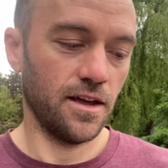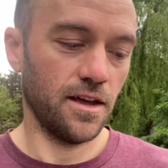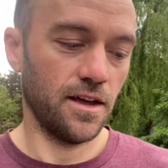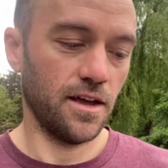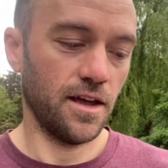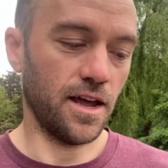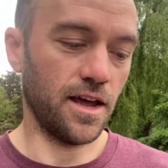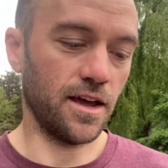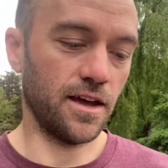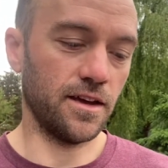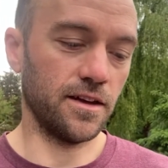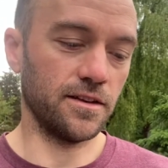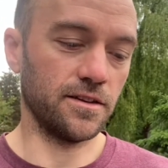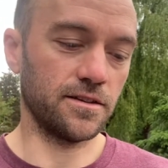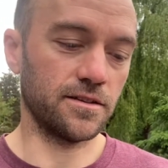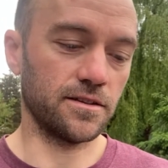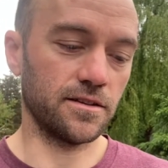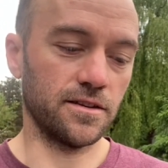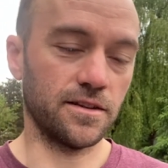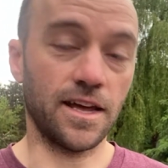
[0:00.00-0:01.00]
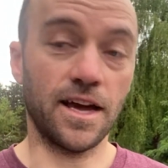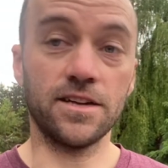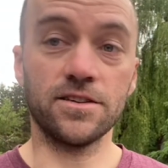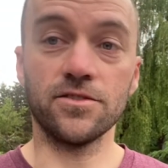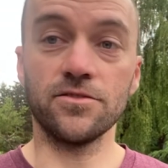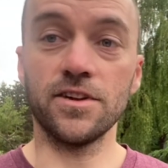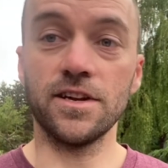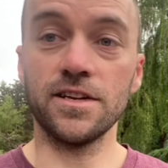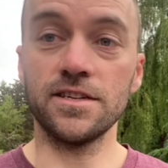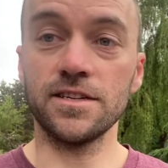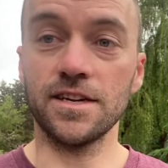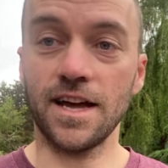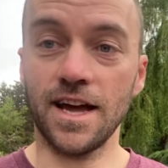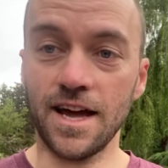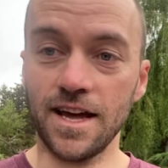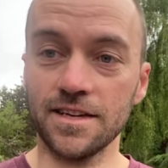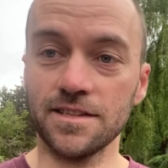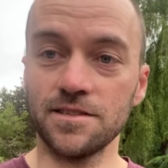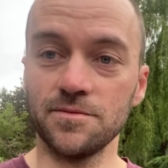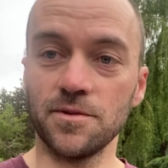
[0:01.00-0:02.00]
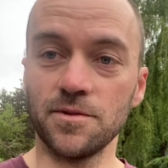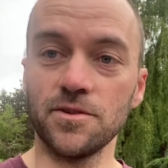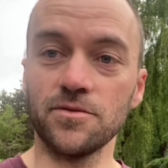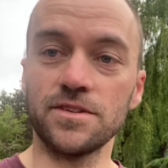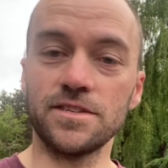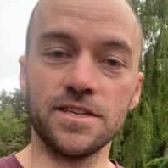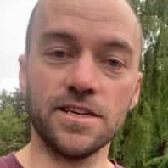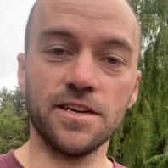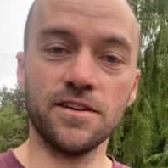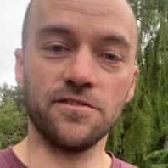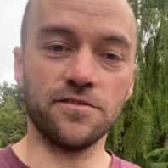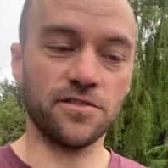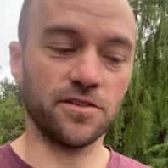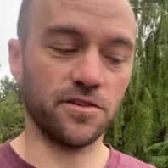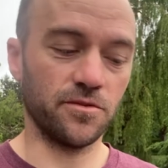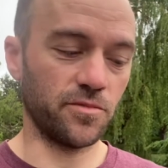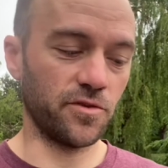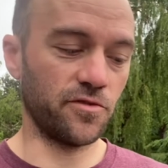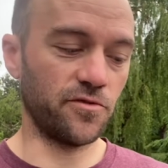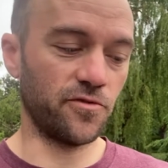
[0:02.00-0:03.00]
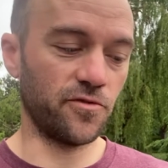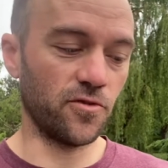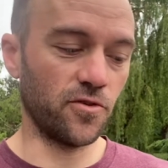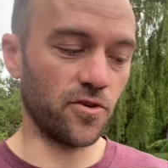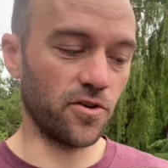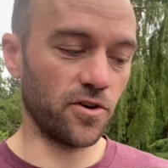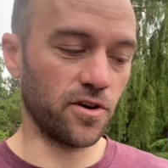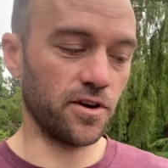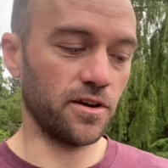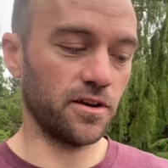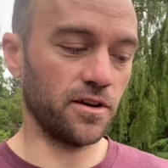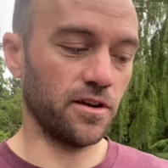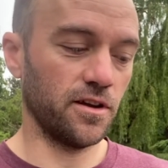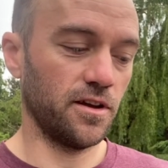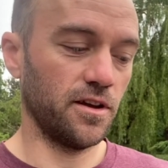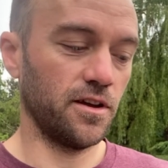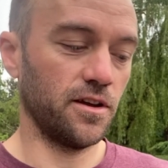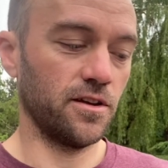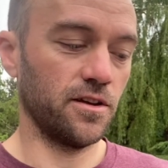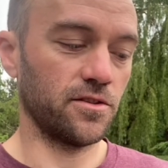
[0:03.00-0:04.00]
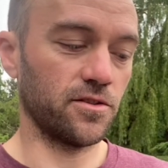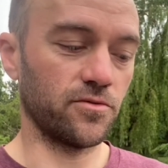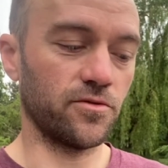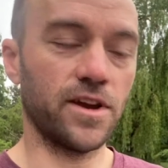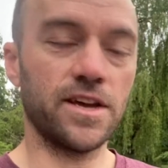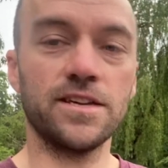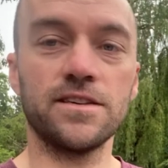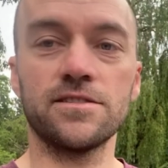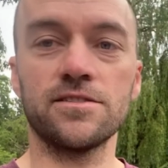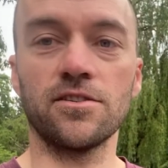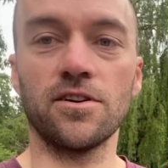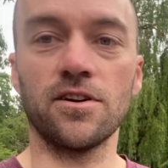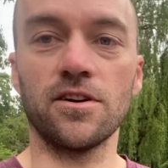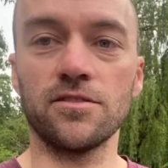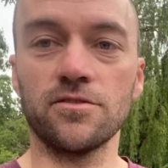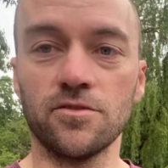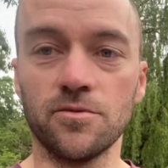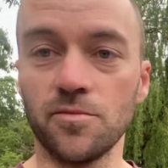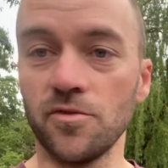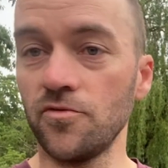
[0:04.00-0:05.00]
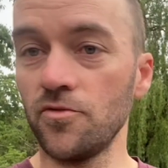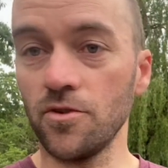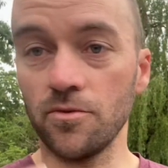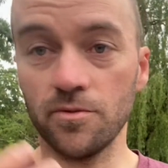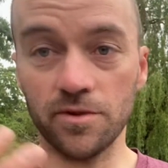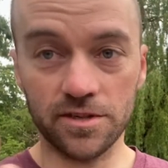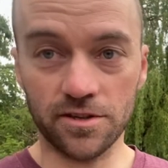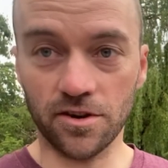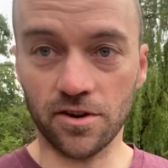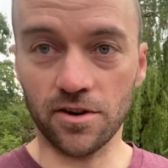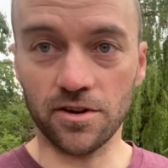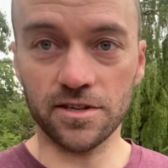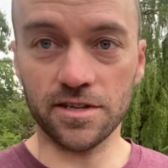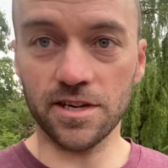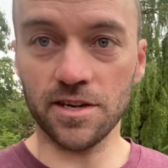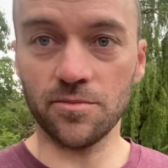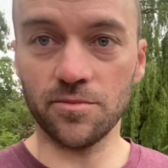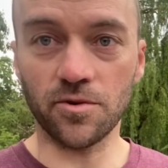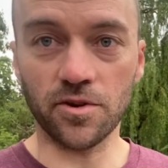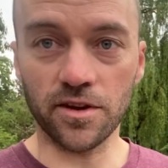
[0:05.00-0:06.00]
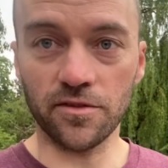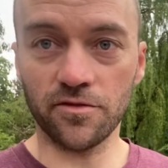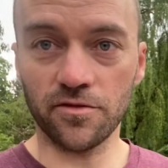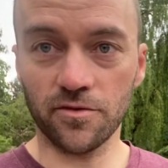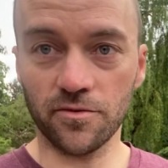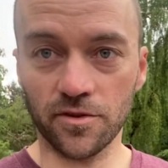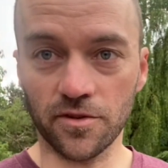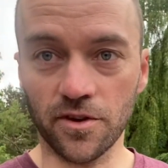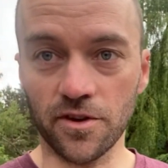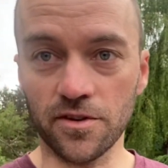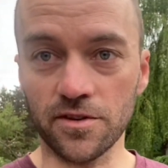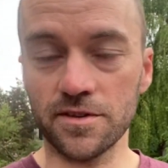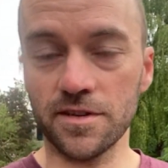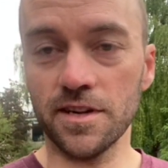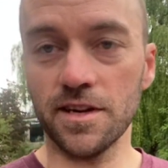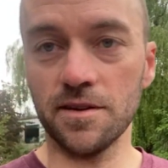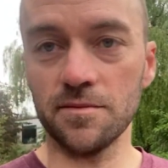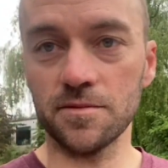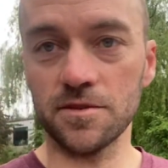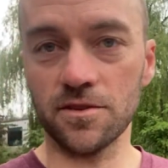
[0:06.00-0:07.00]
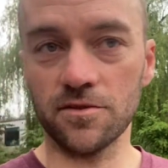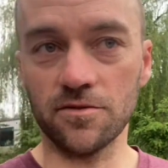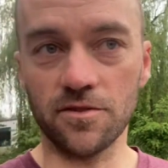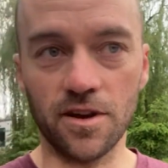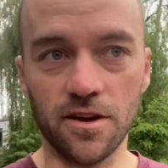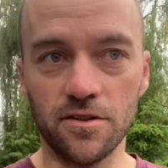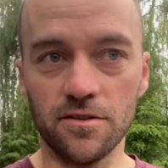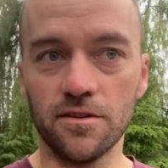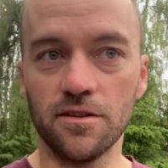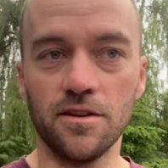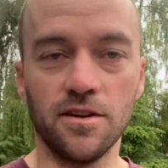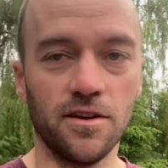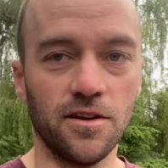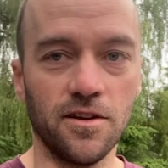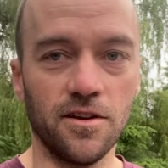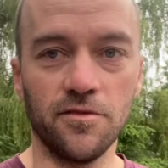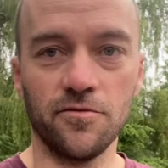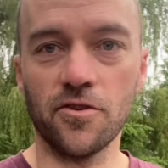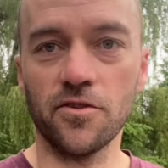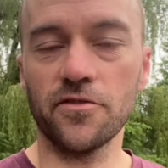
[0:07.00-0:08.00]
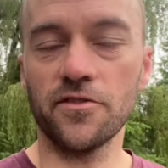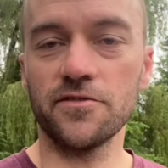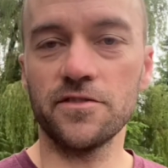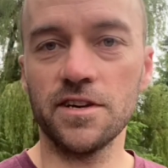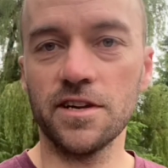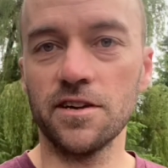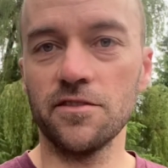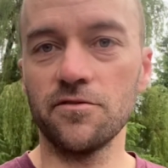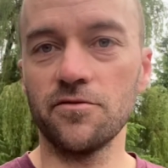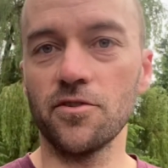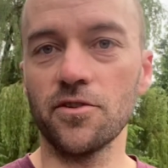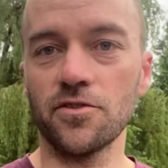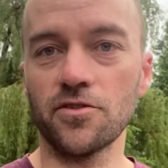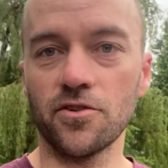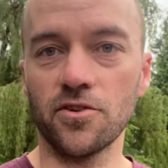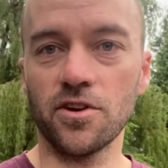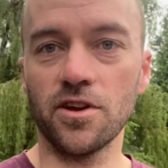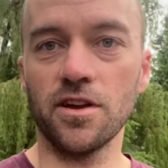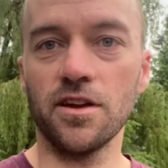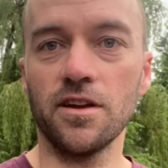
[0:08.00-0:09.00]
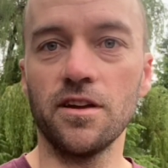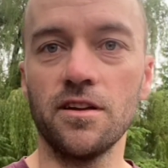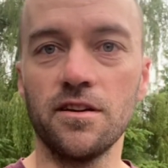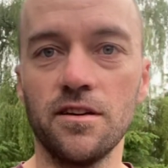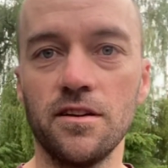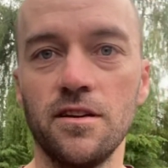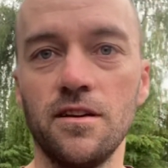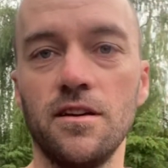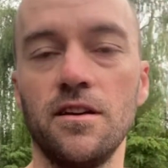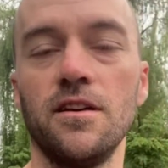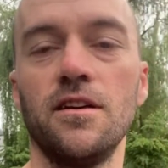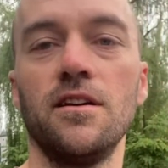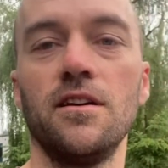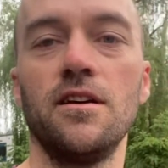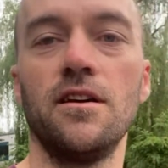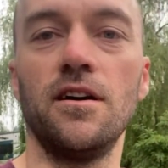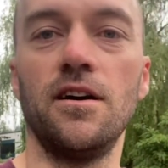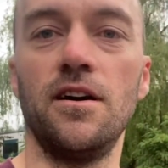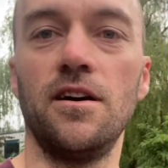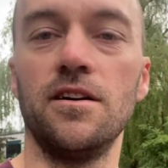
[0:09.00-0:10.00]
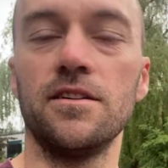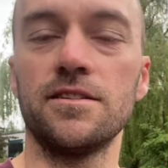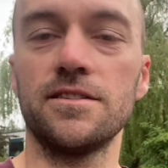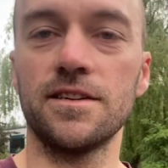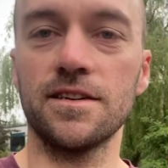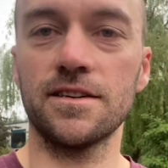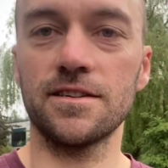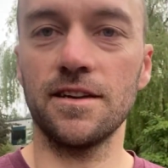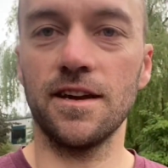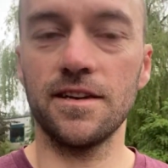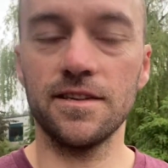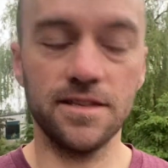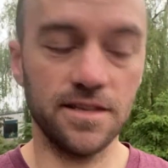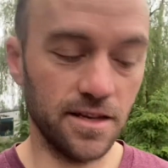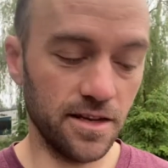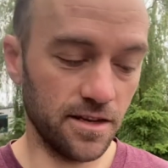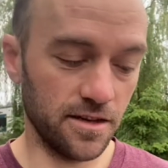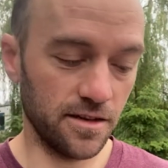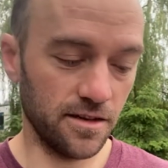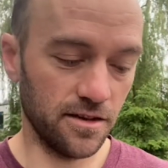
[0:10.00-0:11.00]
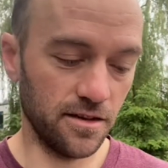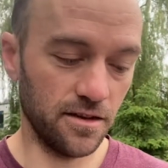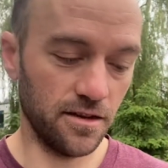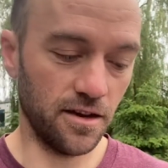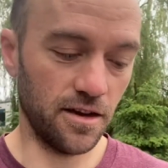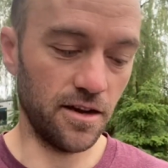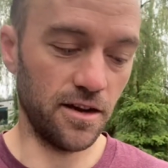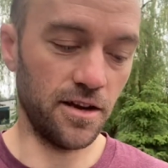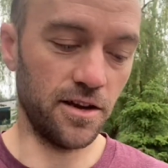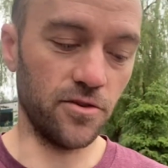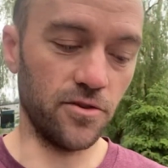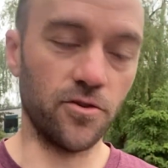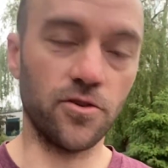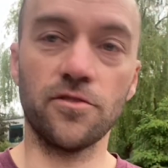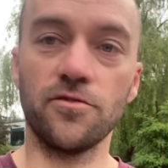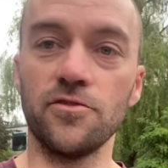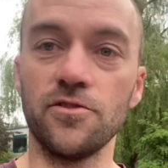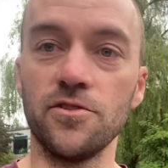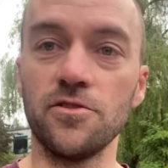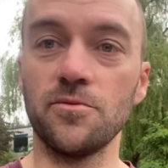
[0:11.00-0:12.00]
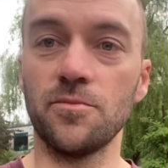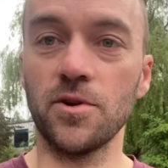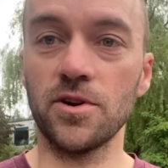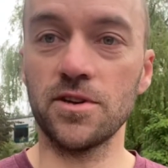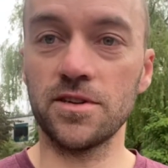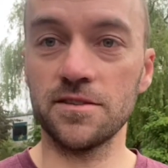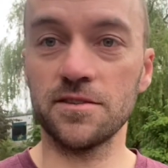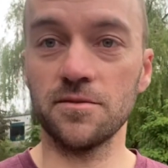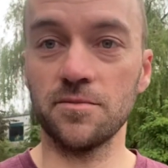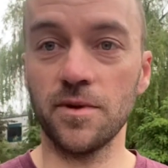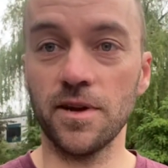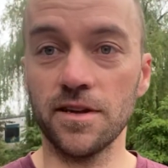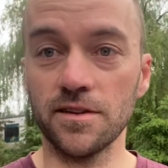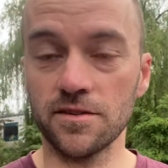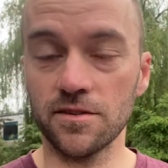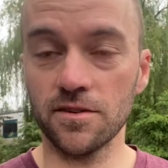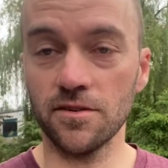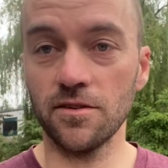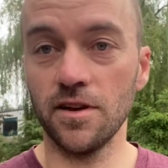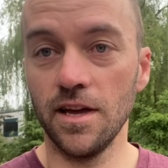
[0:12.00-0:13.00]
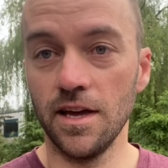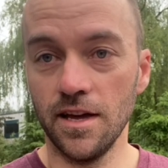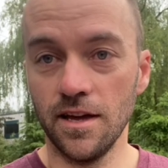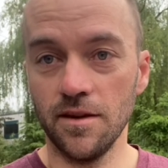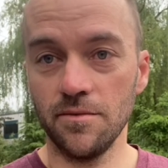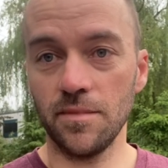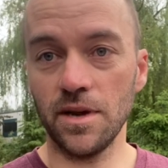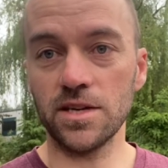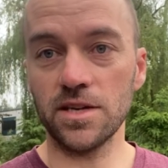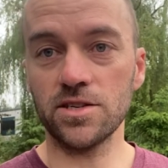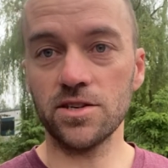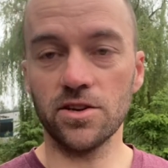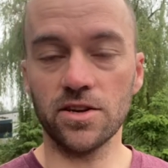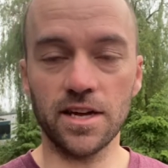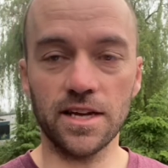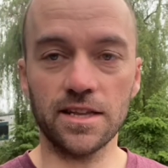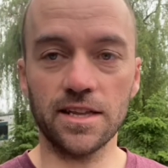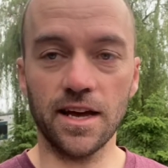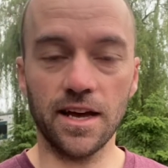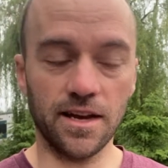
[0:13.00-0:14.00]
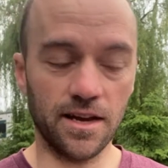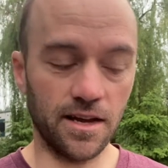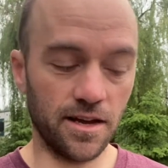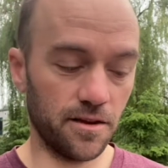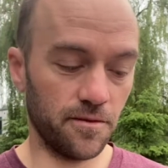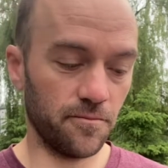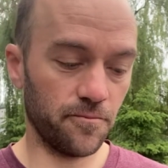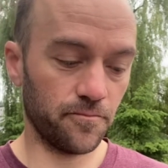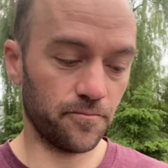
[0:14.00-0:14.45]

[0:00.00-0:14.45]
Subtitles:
And that donation has to be received before the race start, or before we start our debrief with all the teams at around 4:15, 4:30 on 6/19, in order for you to participate. So make sure you get that in.